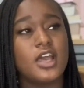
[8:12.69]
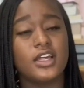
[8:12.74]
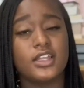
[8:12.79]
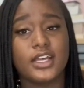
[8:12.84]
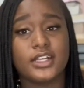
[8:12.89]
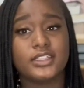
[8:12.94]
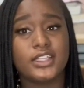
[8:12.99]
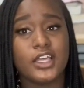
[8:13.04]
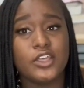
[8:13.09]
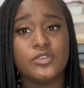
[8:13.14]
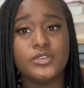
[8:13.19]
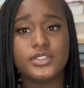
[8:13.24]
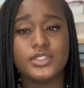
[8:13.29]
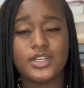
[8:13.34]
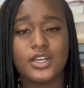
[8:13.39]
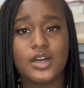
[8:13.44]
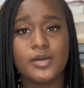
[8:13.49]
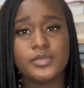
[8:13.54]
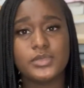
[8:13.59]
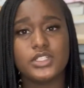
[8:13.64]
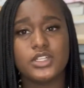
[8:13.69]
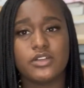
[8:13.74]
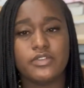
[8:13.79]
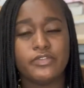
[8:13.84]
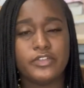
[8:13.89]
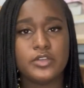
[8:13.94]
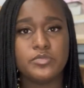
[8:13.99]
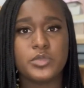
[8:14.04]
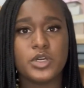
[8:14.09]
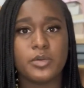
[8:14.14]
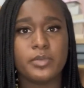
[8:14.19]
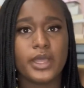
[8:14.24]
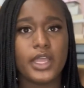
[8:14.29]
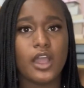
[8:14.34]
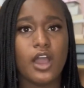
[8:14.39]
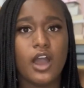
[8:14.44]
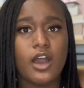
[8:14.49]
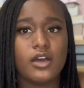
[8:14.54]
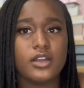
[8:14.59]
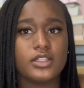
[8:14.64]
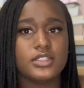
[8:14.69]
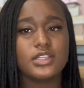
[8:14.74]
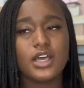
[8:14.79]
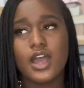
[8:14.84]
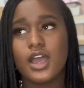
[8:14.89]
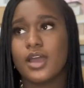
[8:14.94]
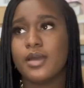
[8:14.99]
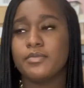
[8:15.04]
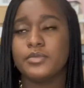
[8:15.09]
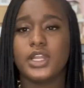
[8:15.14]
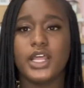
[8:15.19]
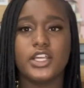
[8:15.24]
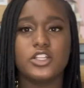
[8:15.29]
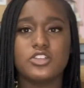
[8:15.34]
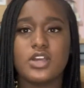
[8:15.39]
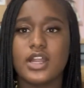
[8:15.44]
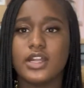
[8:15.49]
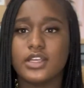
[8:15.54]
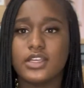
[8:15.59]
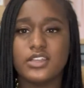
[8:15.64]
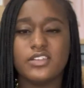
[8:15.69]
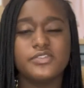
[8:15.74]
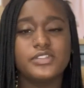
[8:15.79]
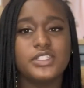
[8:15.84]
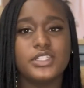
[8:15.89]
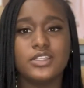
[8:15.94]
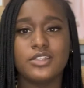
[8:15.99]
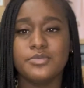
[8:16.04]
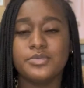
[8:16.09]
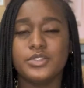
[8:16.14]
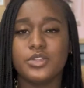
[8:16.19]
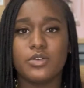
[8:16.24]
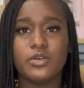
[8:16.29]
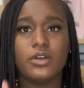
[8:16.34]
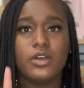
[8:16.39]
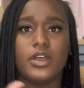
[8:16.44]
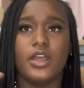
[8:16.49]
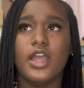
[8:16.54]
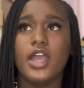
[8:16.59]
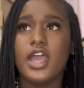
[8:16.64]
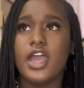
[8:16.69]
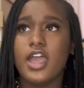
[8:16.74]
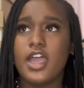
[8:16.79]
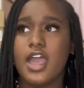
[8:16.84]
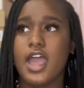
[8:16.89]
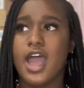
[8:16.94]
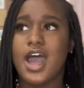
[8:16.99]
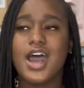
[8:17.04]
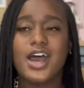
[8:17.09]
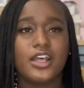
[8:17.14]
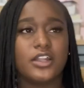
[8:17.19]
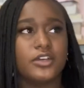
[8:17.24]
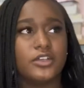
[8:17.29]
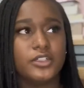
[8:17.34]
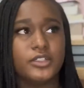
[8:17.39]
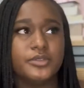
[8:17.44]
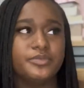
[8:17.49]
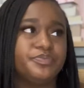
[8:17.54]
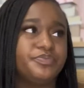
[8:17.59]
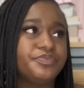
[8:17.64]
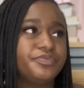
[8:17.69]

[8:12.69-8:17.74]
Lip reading: Like, they used to come to the female bait all the time, like trying to give tips on how to